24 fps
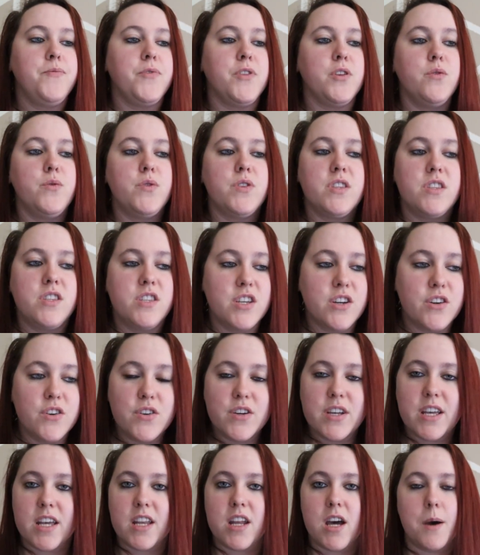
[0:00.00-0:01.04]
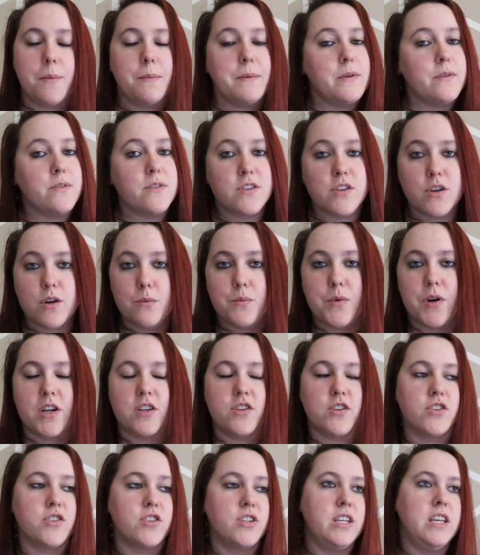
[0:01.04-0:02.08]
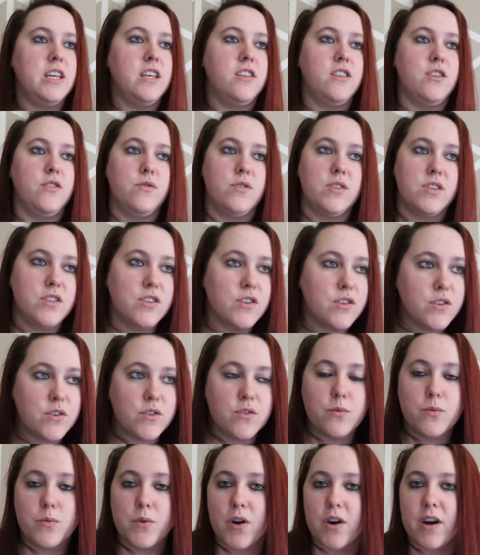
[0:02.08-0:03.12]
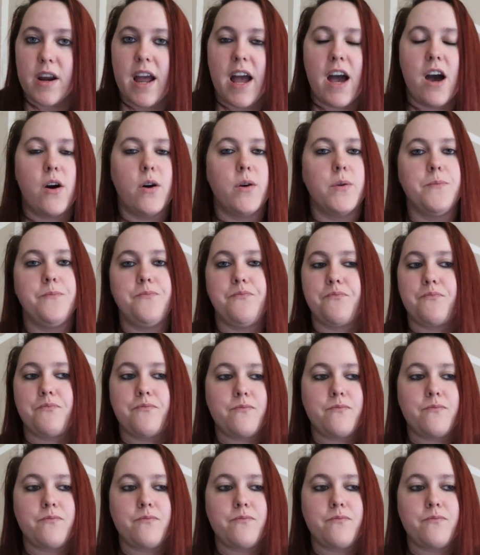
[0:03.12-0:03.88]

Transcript: you still get up, you still brush your teeth, you still work out,